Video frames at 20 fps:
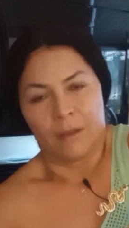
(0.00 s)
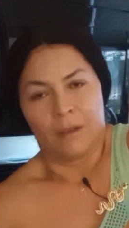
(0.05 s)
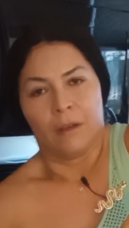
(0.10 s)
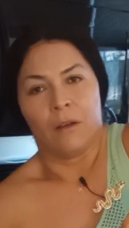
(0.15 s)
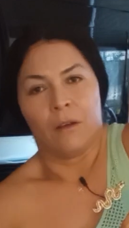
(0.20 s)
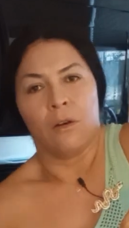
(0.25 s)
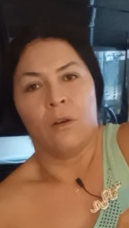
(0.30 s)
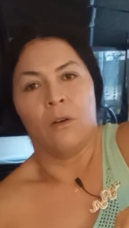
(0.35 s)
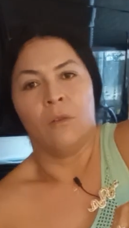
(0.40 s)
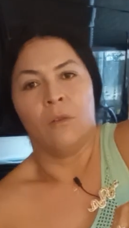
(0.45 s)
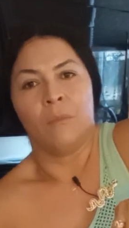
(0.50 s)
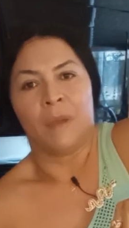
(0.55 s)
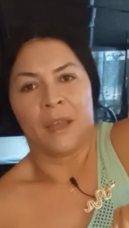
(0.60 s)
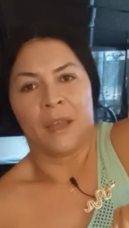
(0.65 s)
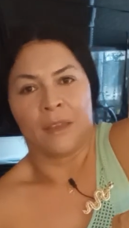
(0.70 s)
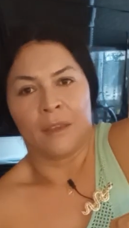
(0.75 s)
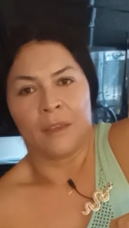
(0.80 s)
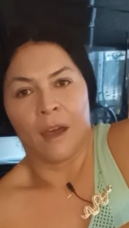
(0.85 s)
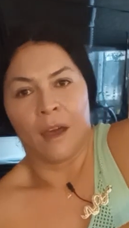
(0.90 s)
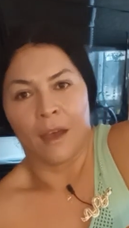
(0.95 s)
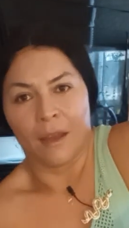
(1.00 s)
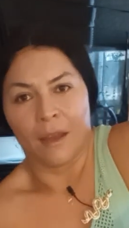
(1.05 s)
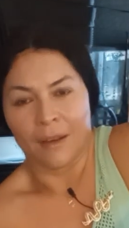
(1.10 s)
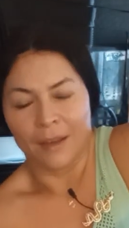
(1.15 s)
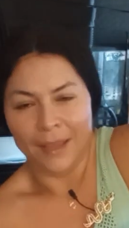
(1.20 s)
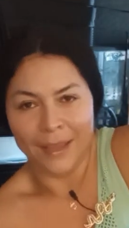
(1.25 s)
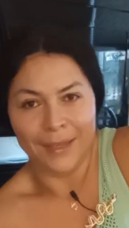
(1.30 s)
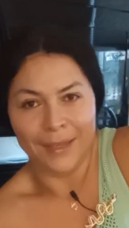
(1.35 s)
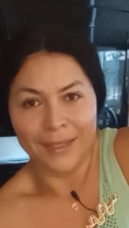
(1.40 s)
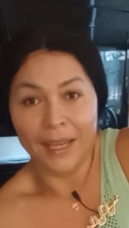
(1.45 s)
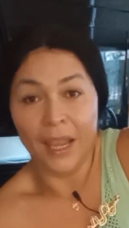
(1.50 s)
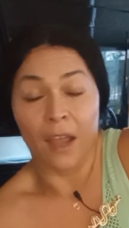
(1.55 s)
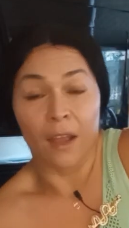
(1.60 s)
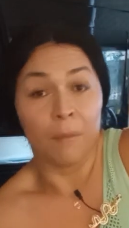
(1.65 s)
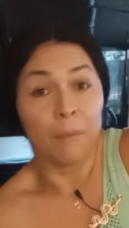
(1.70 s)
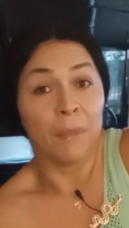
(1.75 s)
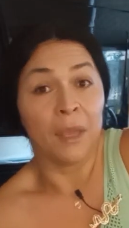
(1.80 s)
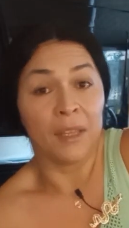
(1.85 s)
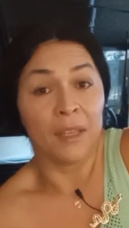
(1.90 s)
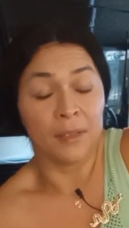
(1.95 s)
Oh my God. And yeah,
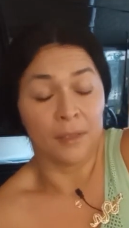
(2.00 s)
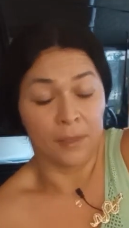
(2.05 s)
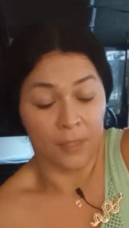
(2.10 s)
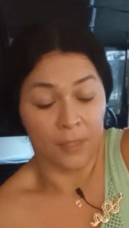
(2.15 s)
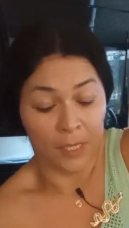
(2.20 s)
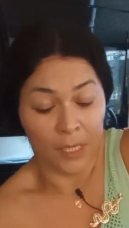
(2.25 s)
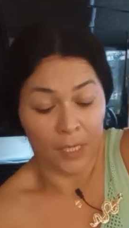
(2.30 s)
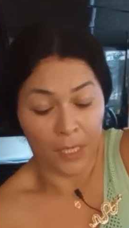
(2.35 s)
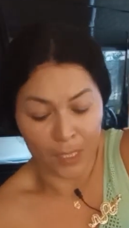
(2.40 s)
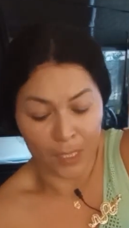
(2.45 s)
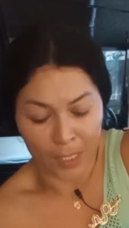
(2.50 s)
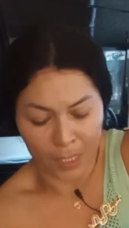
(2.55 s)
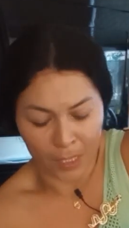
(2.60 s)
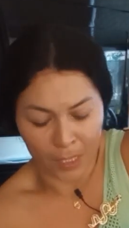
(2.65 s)
messy.